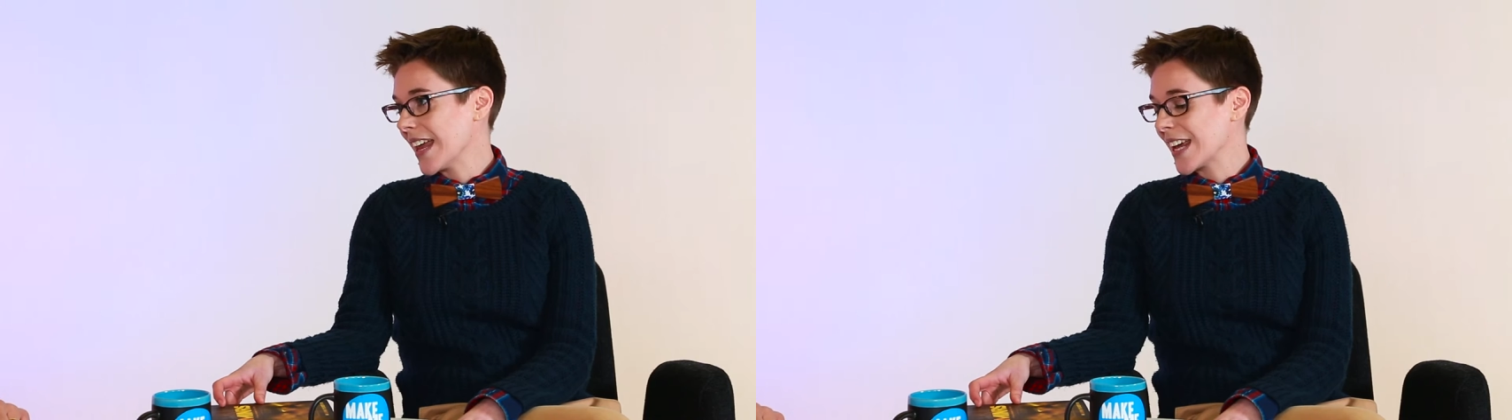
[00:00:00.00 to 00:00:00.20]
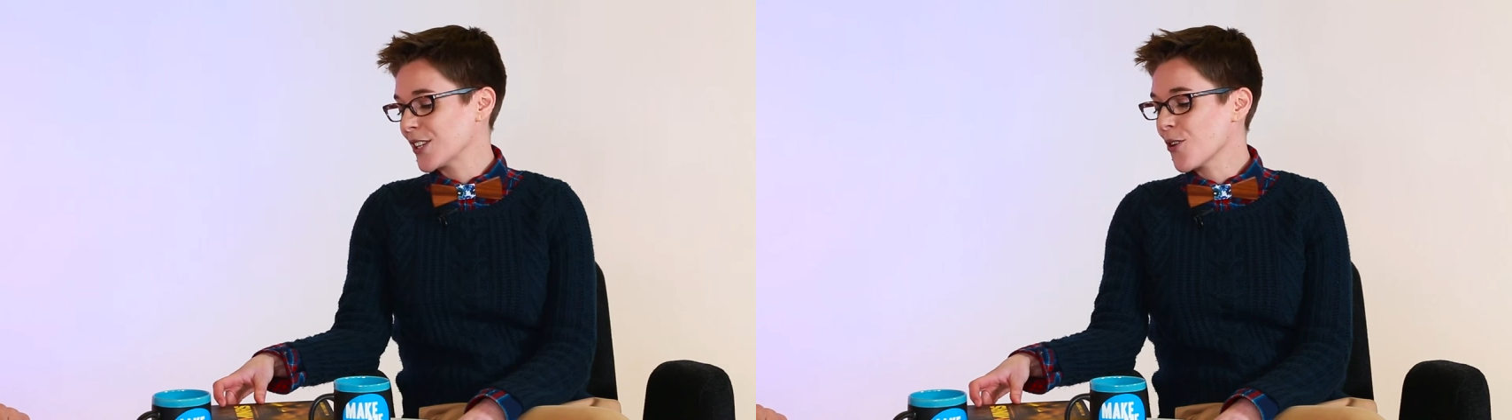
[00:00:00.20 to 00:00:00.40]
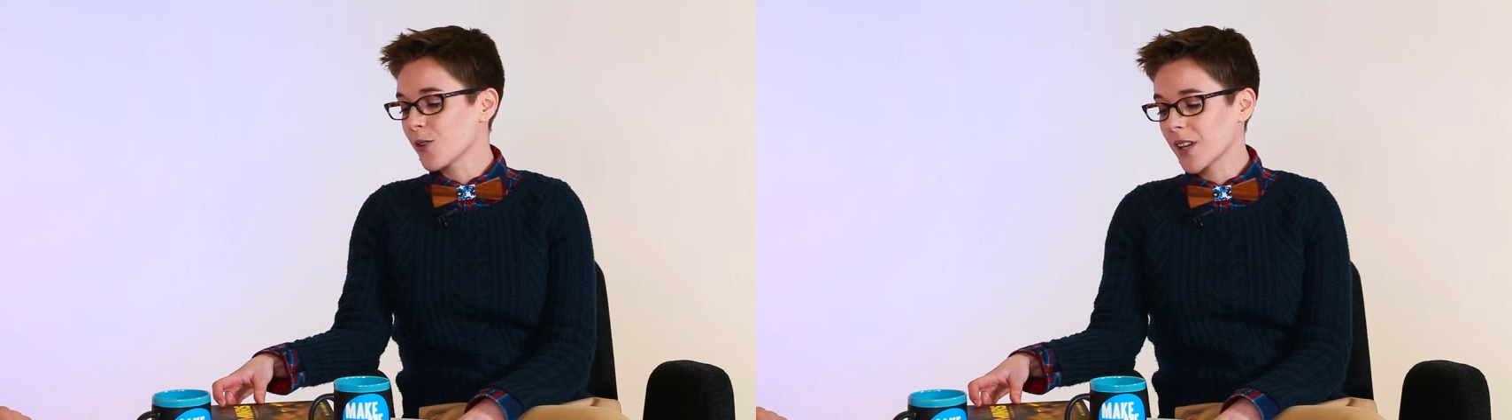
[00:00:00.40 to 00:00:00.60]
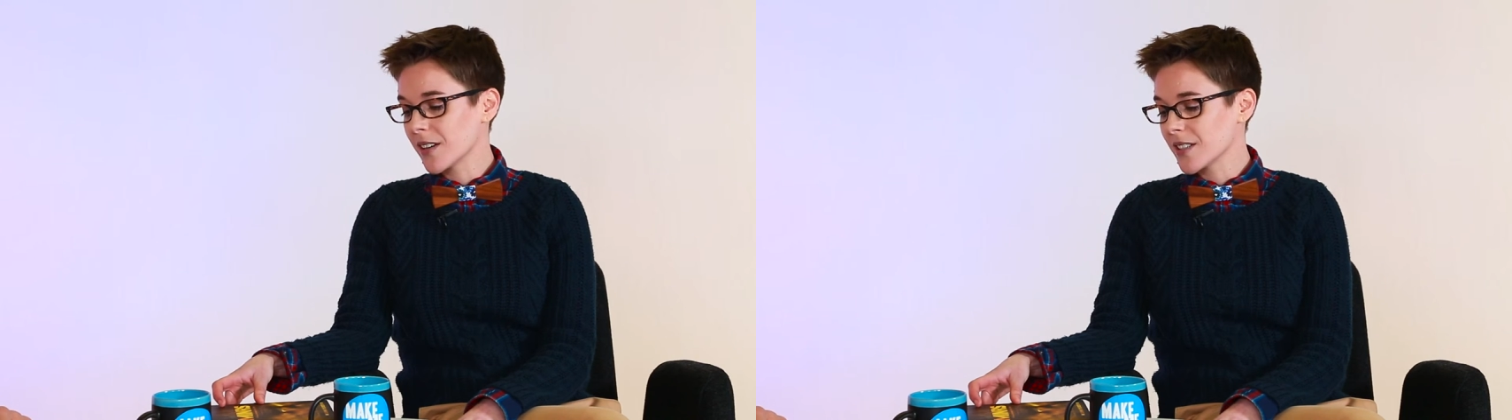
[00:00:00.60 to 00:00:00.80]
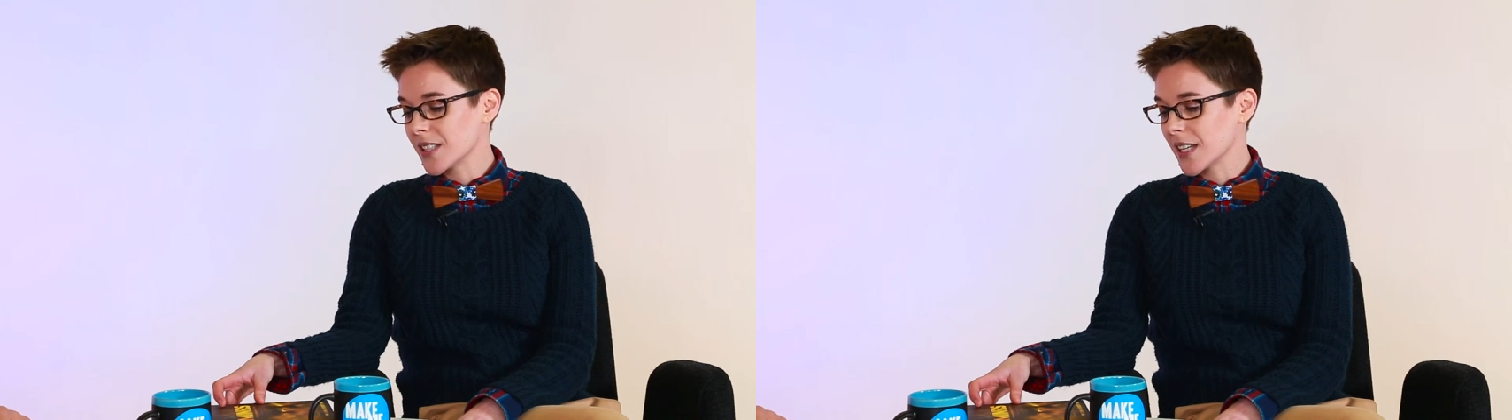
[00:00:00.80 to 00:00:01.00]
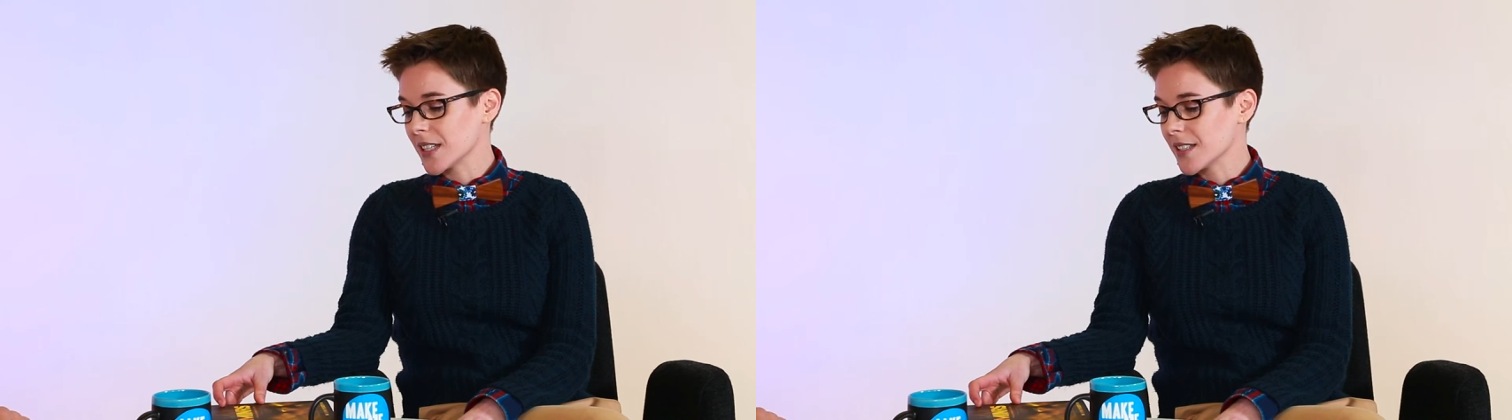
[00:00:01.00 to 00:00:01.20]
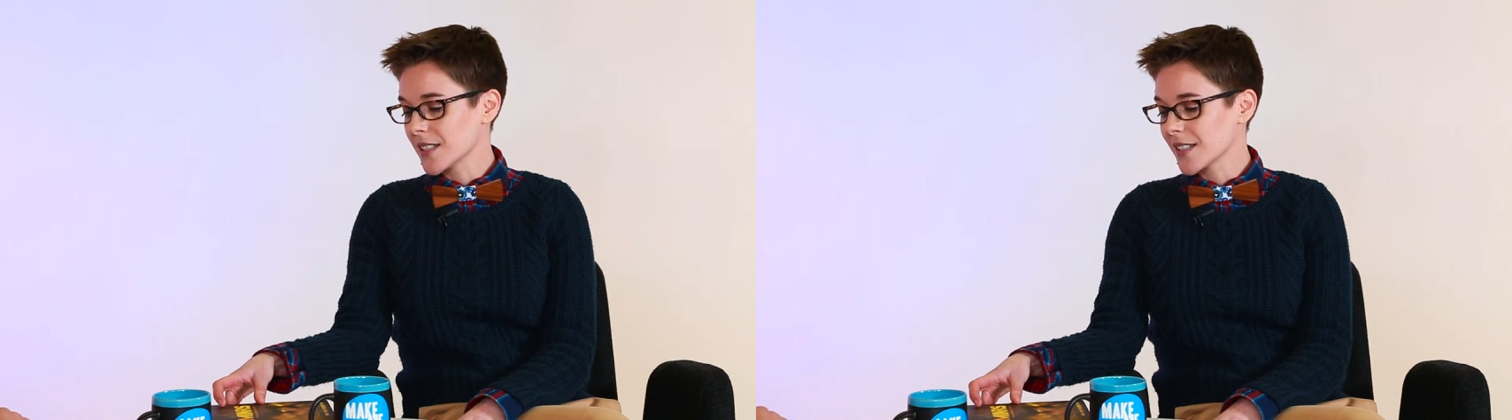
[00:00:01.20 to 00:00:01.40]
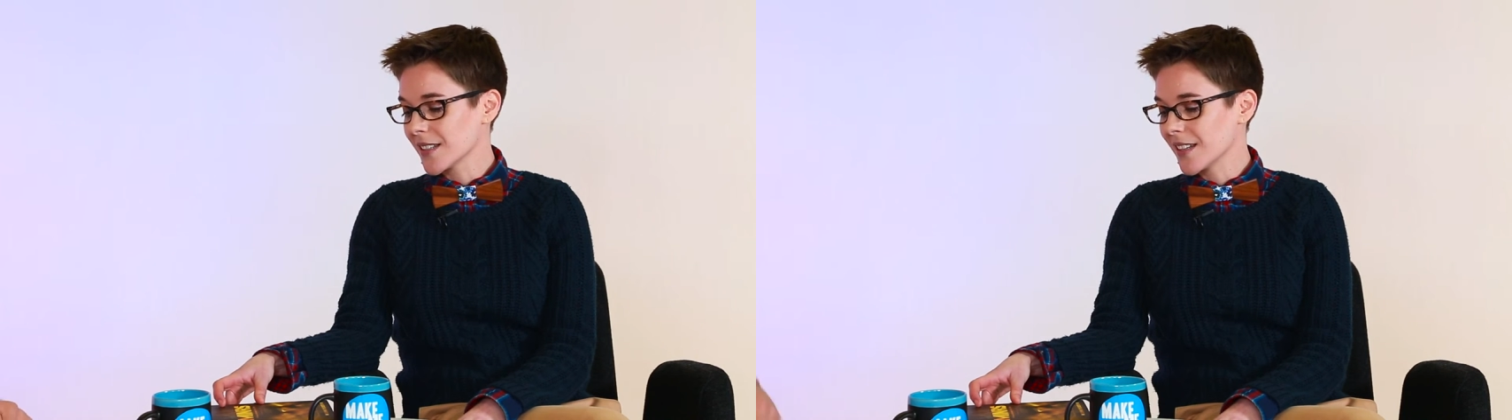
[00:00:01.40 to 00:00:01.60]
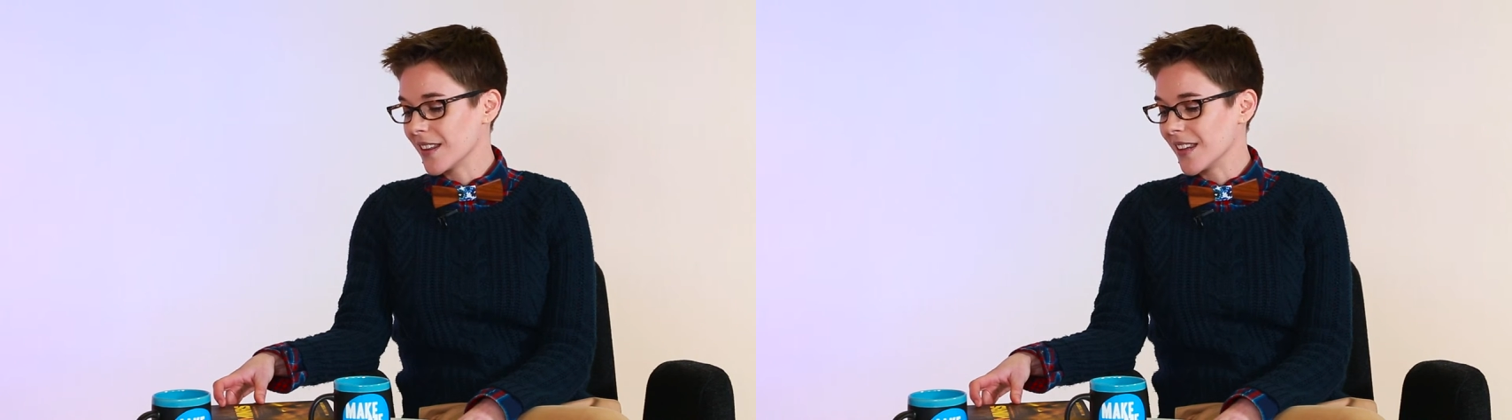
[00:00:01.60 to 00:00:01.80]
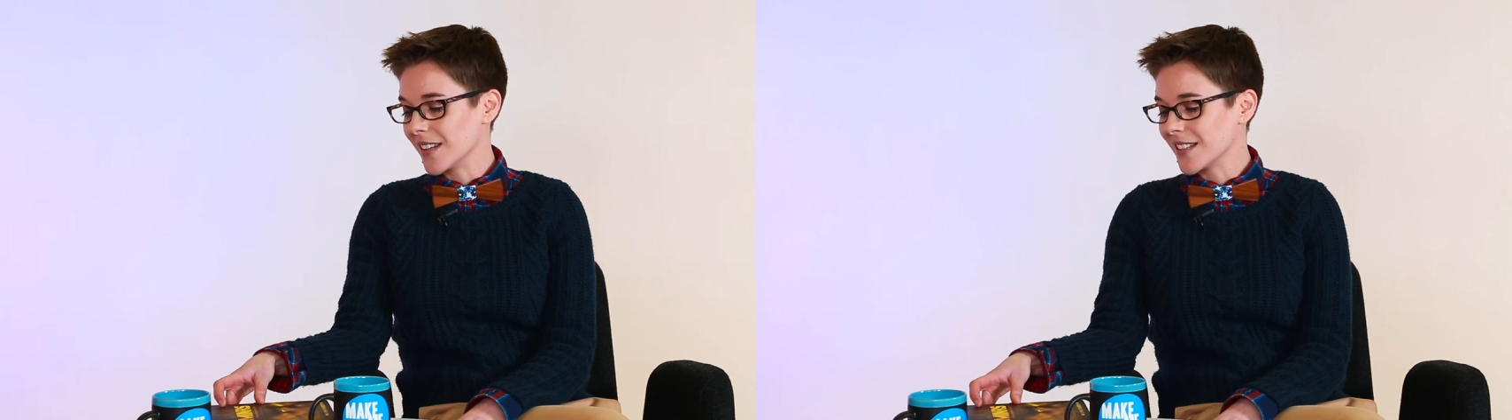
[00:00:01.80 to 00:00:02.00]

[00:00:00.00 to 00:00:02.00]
And I totally understand the